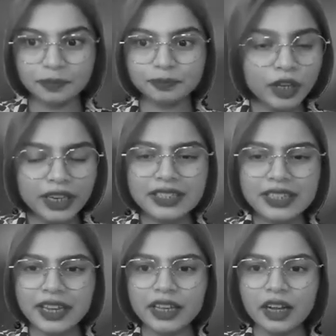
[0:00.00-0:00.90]
So we can
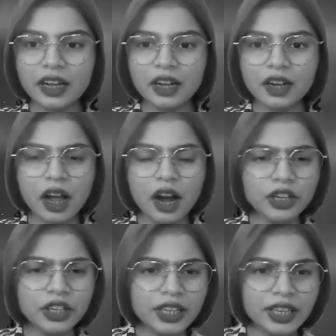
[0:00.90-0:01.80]
take uh,
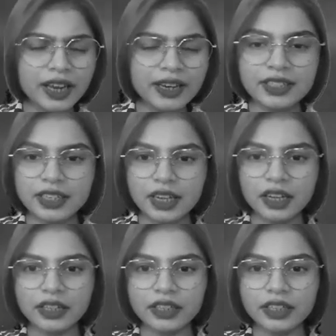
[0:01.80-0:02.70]
our key
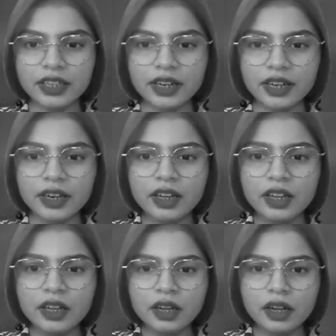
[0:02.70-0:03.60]
idea in here,
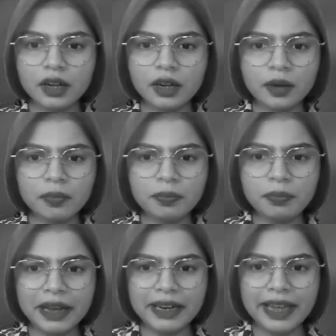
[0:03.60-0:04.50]
uh,
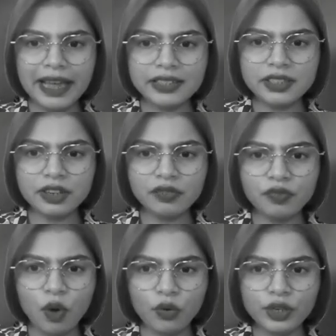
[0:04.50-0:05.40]
Madagascan
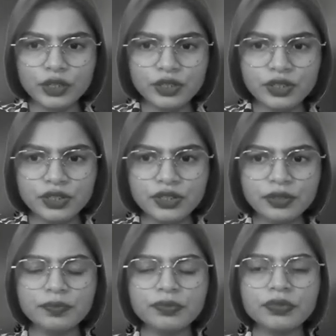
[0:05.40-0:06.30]
forests,